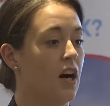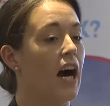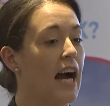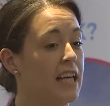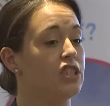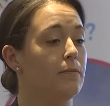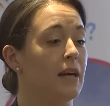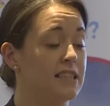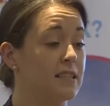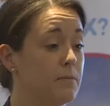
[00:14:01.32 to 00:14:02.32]
I actually
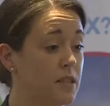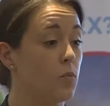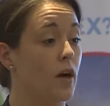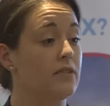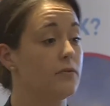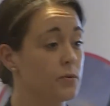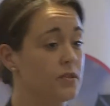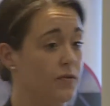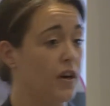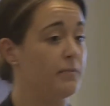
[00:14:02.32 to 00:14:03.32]
made somebody wait
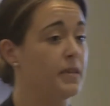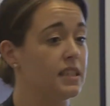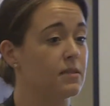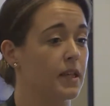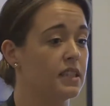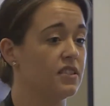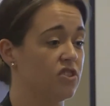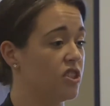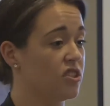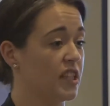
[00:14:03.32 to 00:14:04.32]
45 minutes once
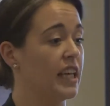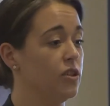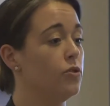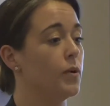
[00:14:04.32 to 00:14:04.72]
just so they knew